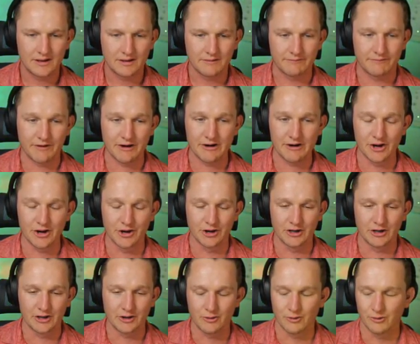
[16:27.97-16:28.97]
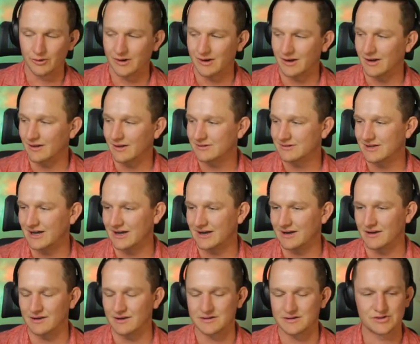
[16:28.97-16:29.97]
Very early corner.
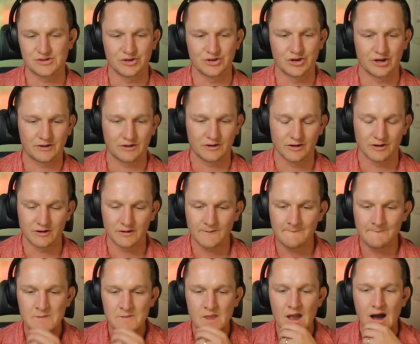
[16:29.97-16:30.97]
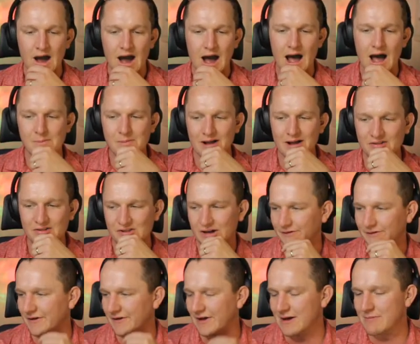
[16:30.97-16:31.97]
That is not good. I
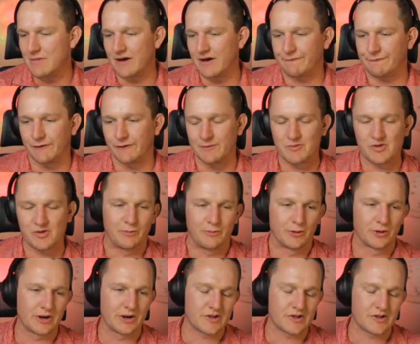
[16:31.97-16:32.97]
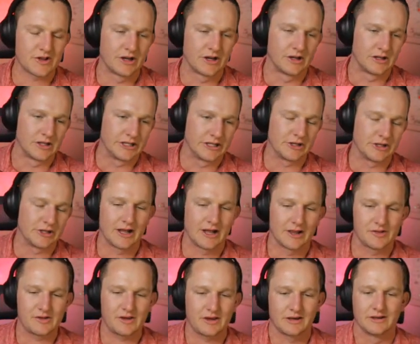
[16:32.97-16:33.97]
myself am a Fulham supporter, so you
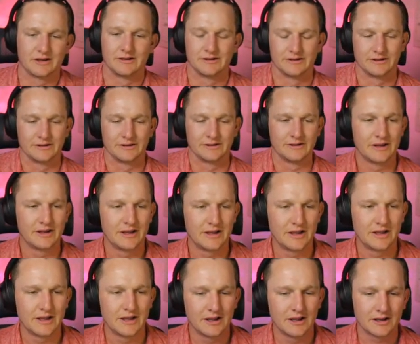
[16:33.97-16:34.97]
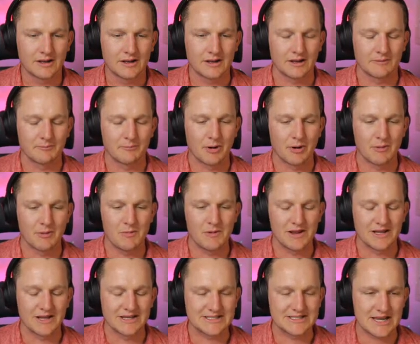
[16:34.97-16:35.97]
guys can can probably
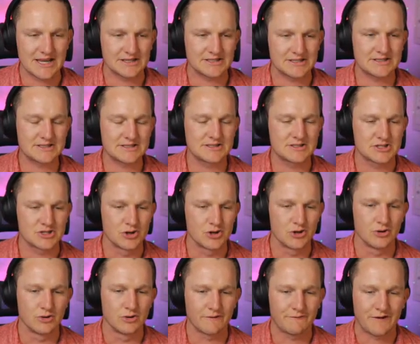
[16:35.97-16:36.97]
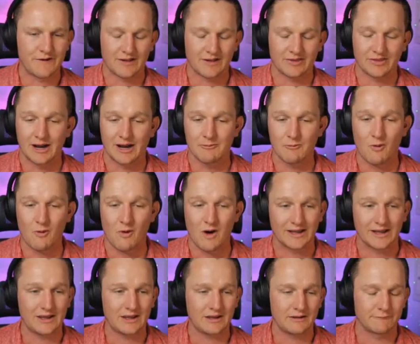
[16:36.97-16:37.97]
attest to the fact that I'm
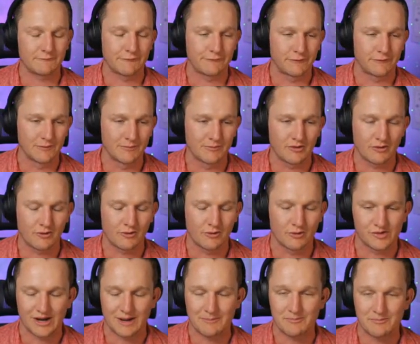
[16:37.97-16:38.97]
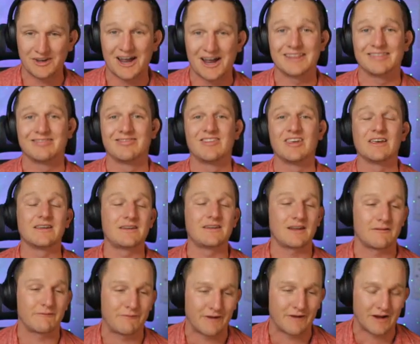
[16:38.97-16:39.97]
quite keen for Fulham to cause an upset. I did,
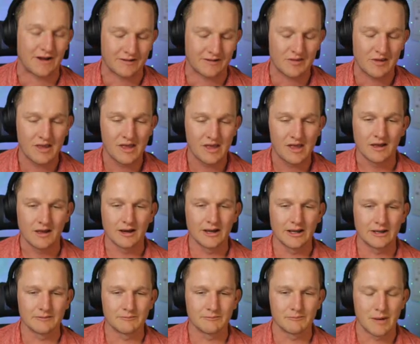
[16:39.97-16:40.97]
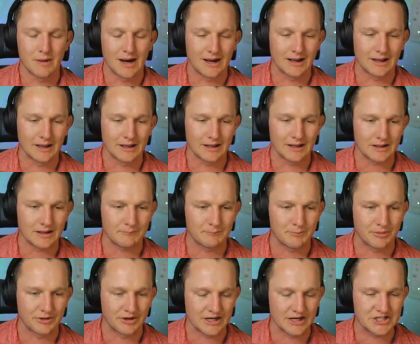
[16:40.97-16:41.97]
in fact, in my
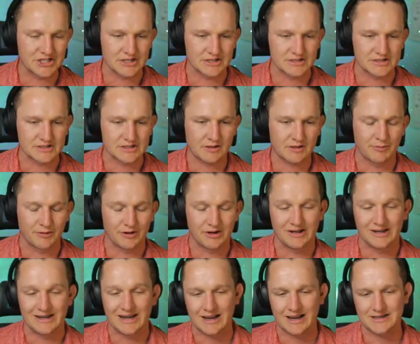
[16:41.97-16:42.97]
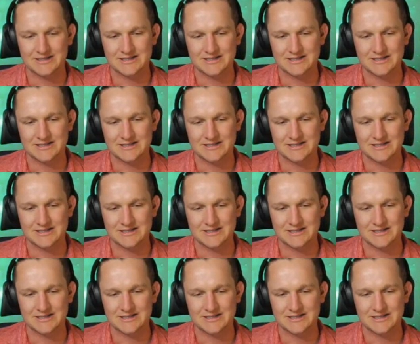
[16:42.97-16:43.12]
predictions, predict